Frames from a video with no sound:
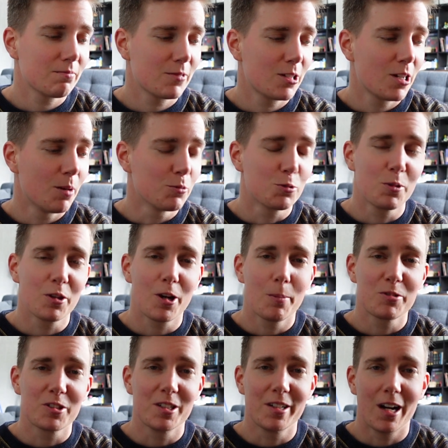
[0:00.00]
comes with
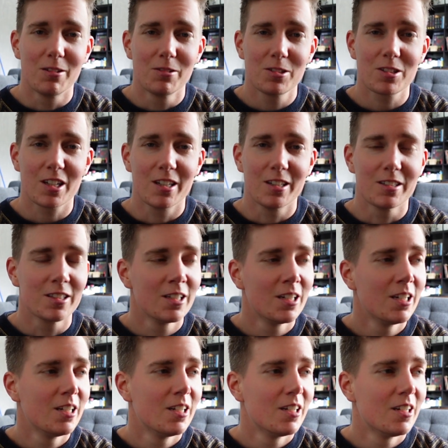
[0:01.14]
ups and downs, and
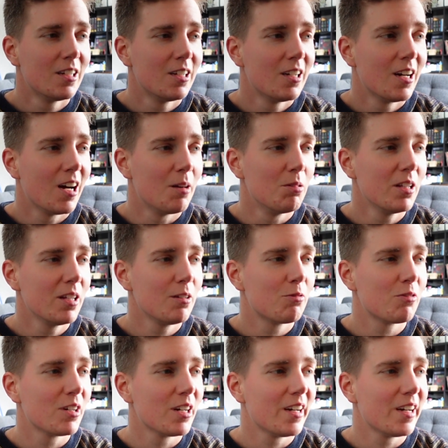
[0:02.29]
I believe